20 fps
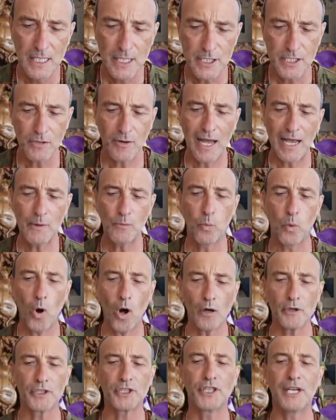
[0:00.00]
So I'd
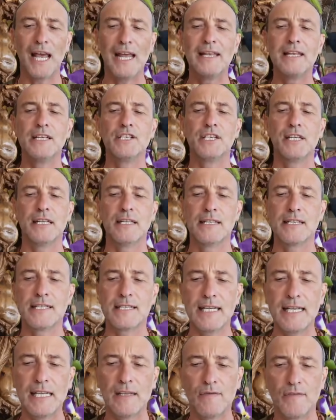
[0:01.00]
watch energy and
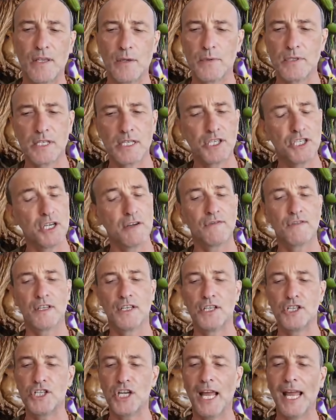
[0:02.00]
see if there was a shift
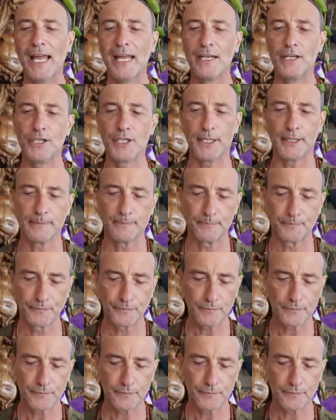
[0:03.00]
and change.